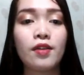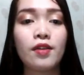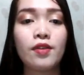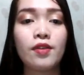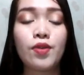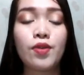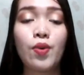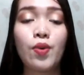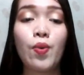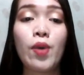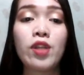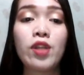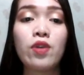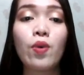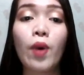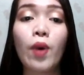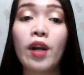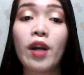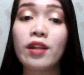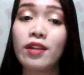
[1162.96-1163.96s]
So when
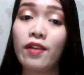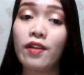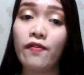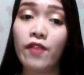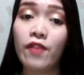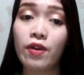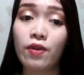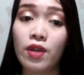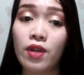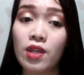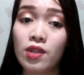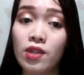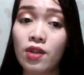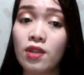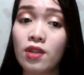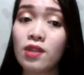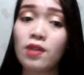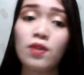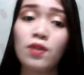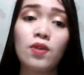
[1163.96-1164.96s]
you are giving
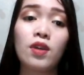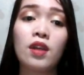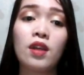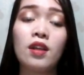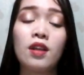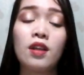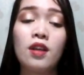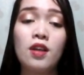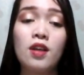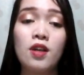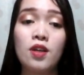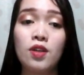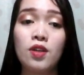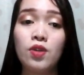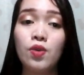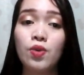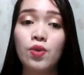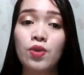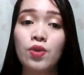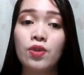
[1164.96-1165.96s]
reasons, you can
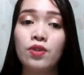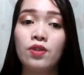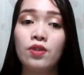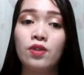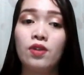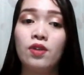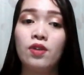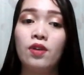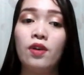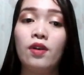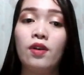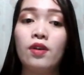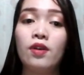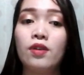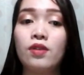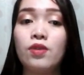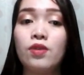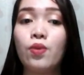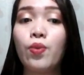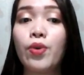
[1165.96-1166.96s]
use
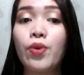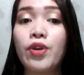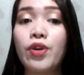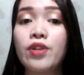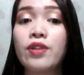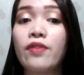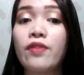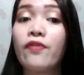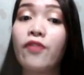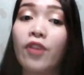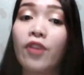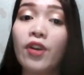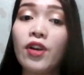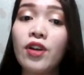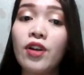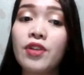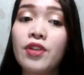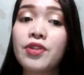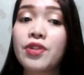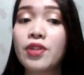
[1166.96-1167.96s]
the words
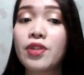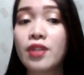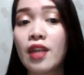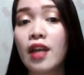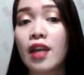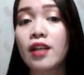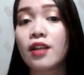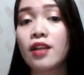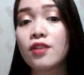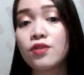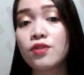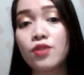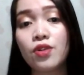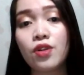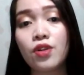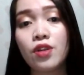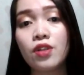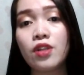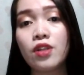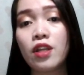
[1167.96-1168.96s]
first, second,
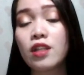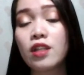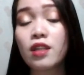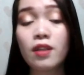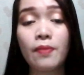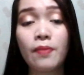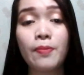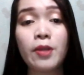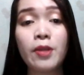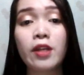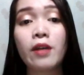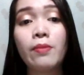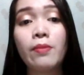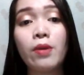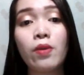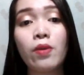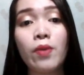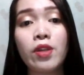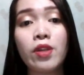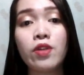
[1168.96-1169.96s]
third. It is
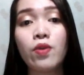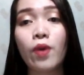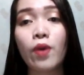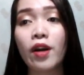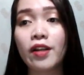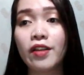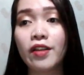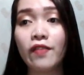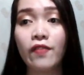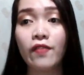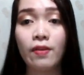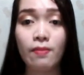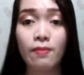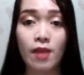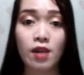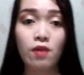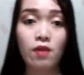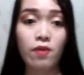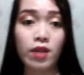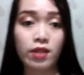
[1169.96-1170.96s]
applicable when you are giving
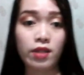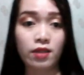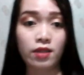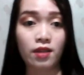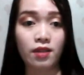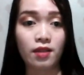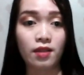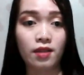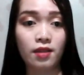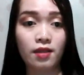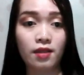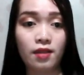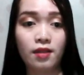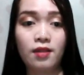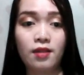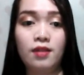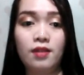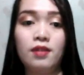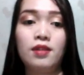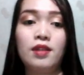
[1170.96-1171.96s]
many reasons.
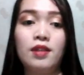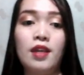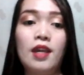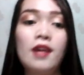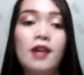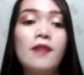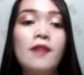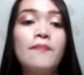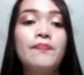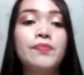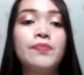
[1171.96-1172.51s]
Okay?